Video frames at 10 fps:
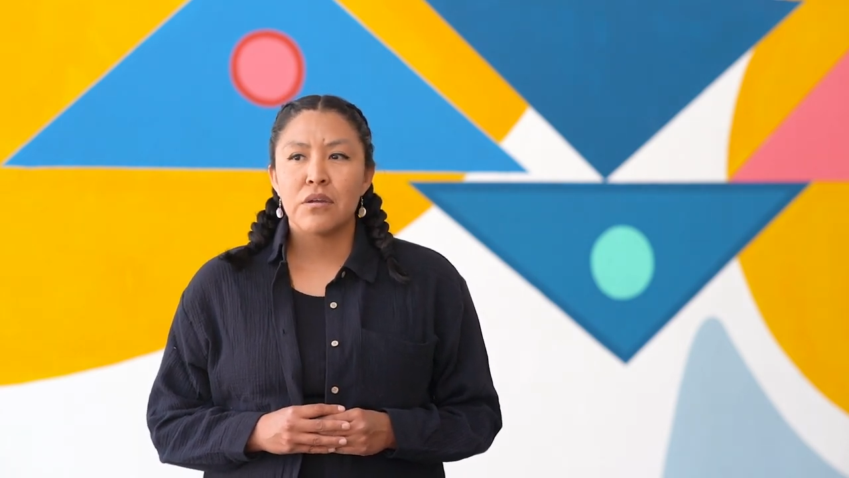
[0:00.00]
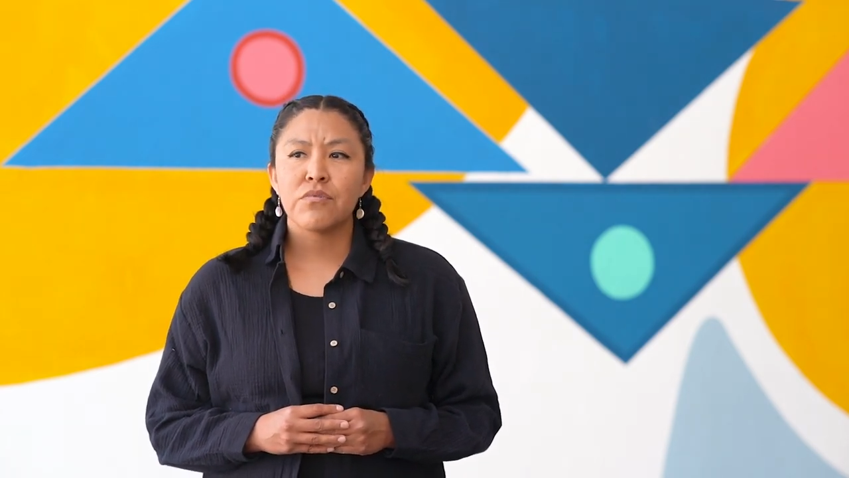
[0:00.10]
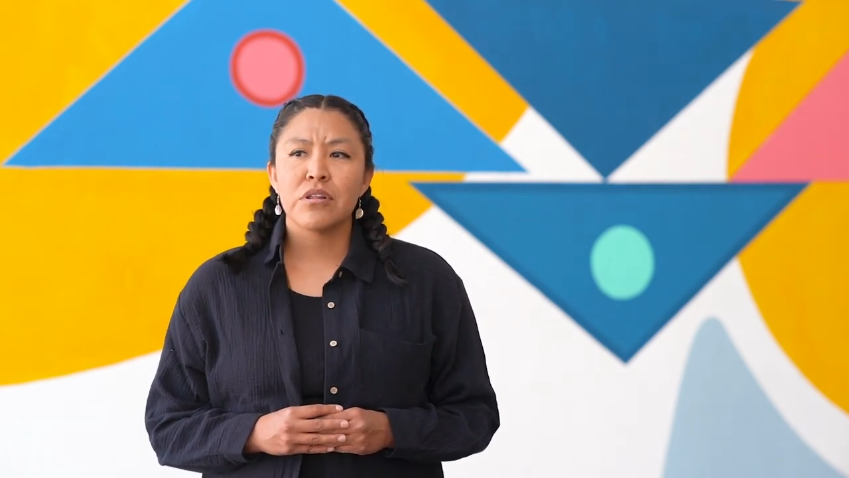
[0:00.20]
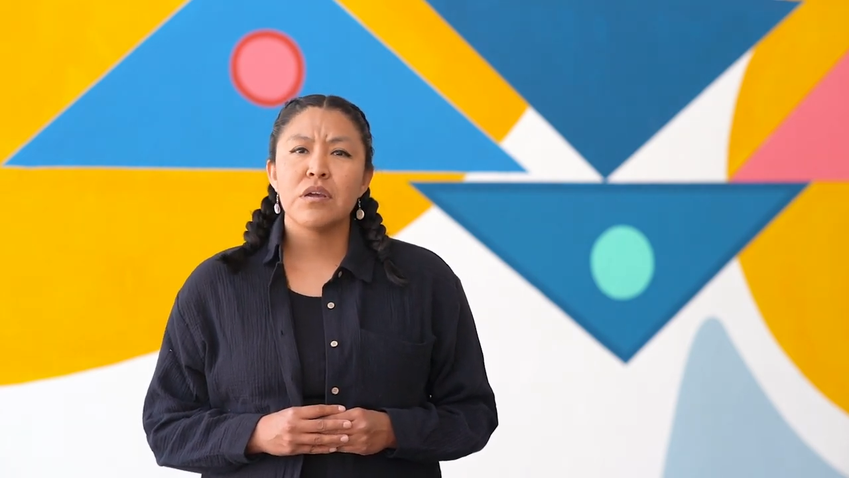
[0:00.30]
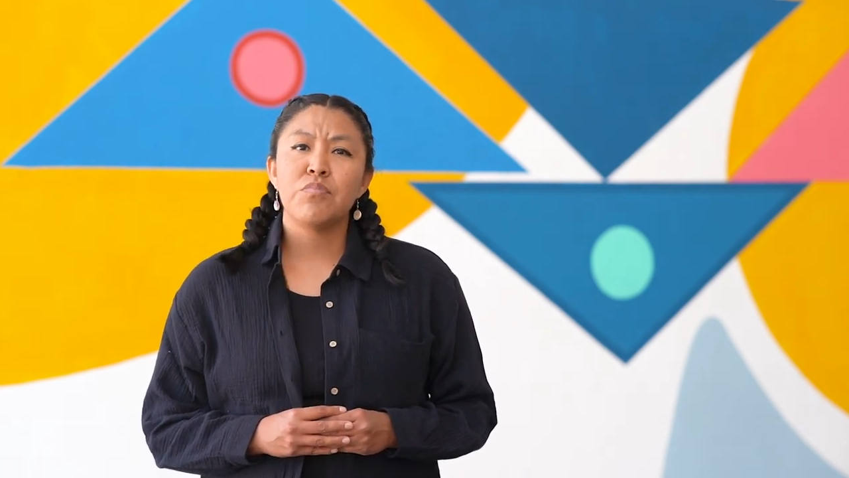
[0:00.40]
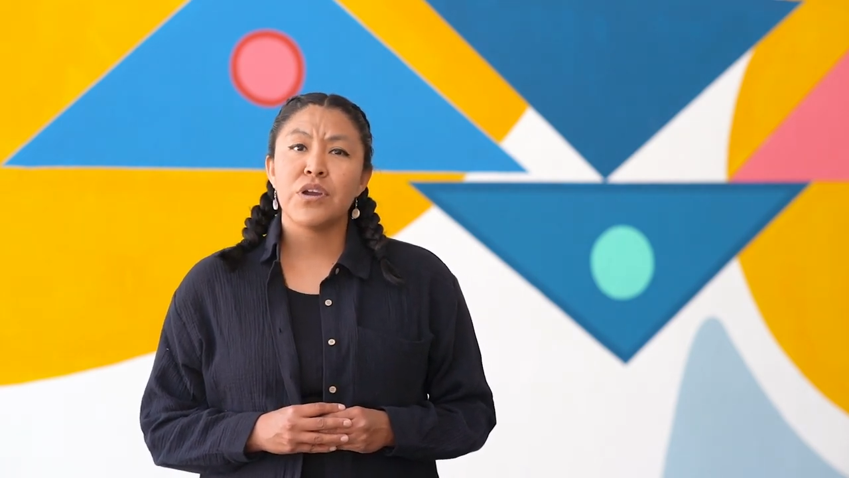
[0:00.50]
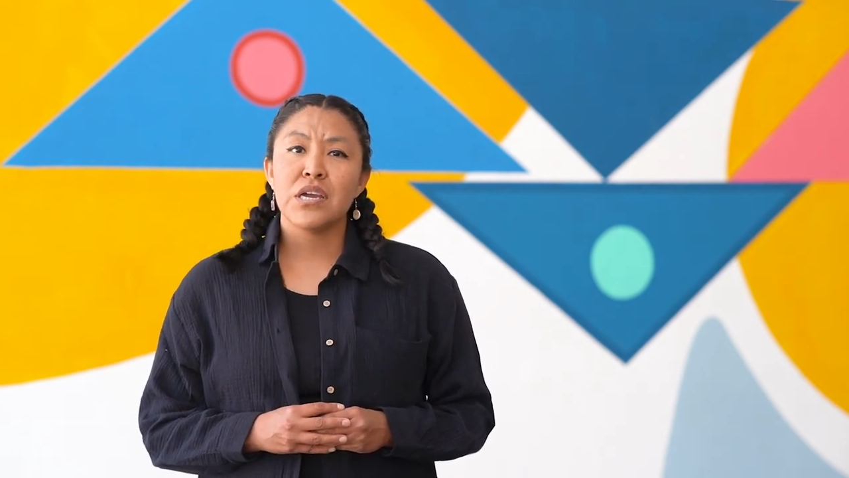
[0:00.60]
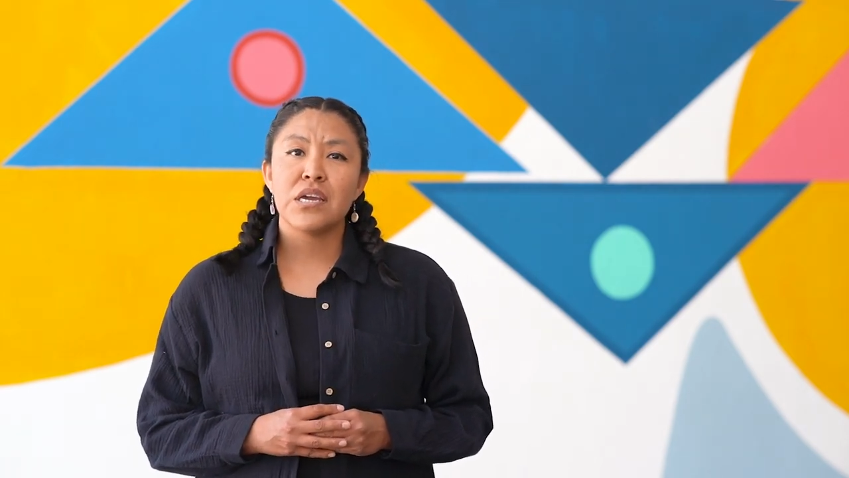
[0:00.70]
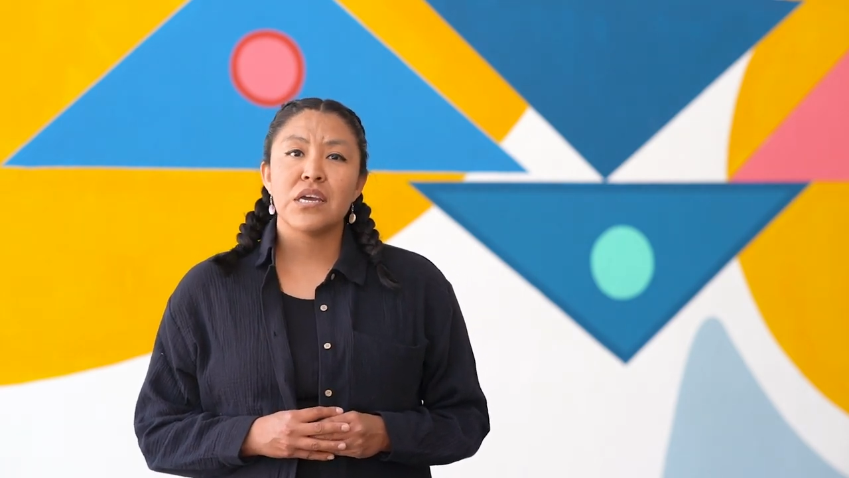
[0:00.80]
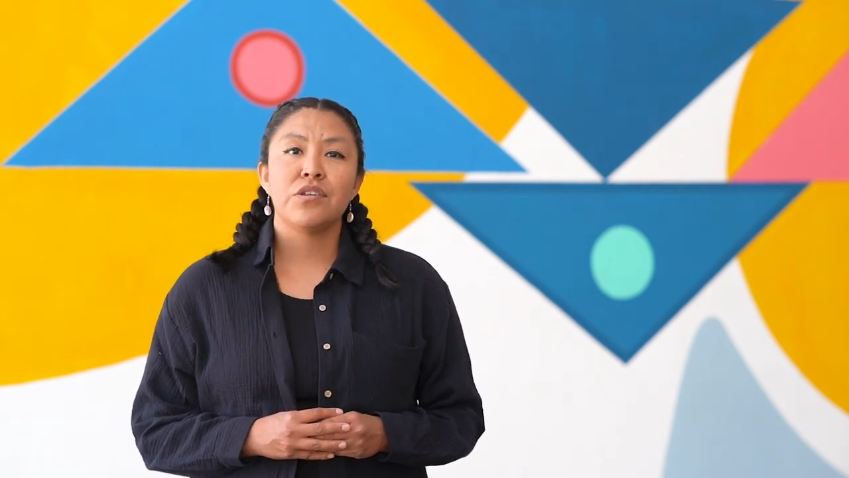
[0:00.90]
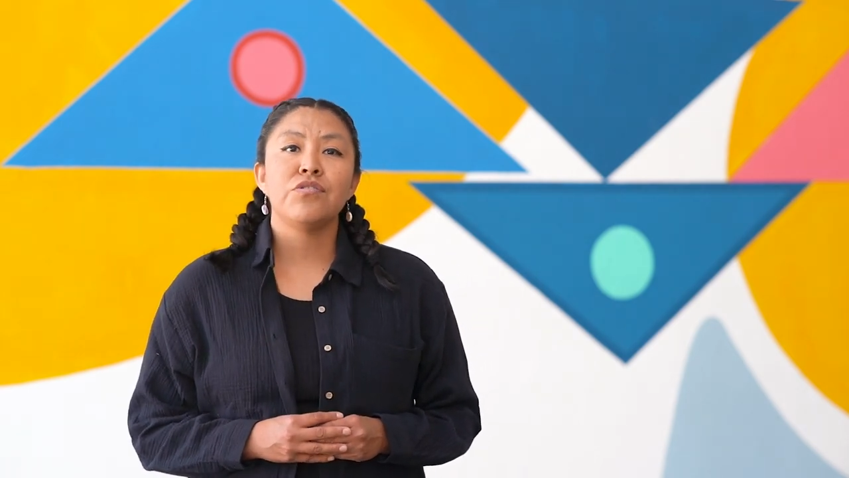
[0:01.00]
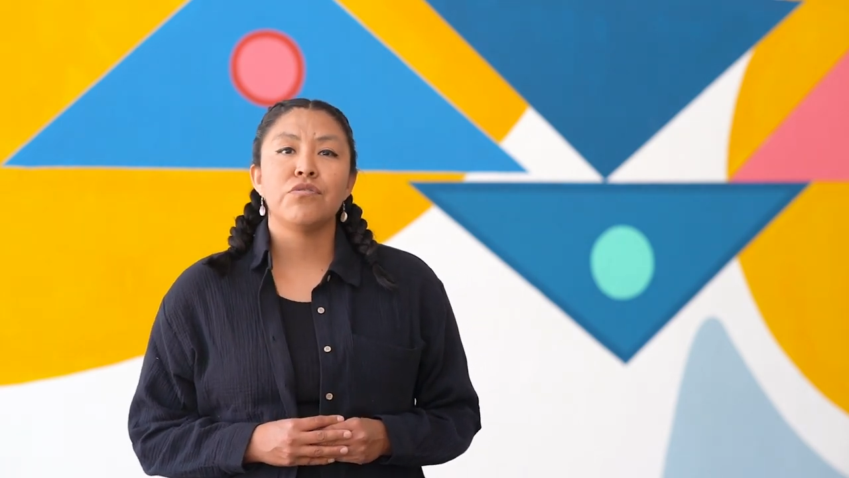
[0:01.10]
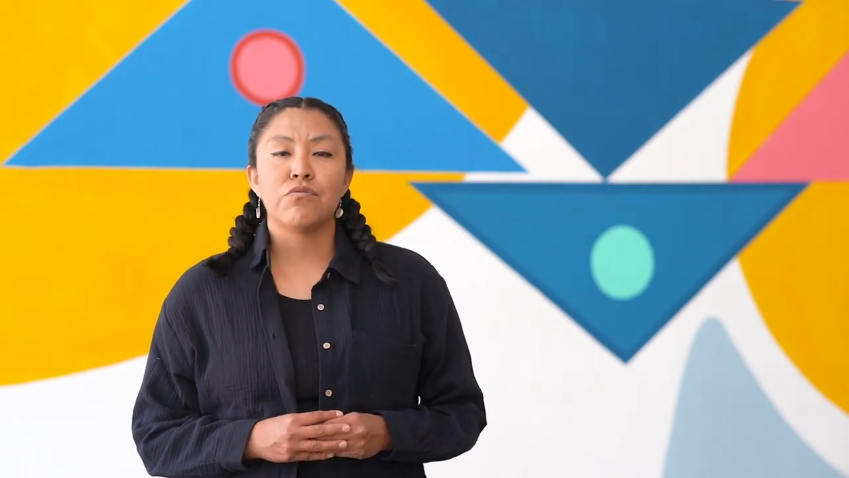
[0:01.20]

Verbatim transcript: really bringing into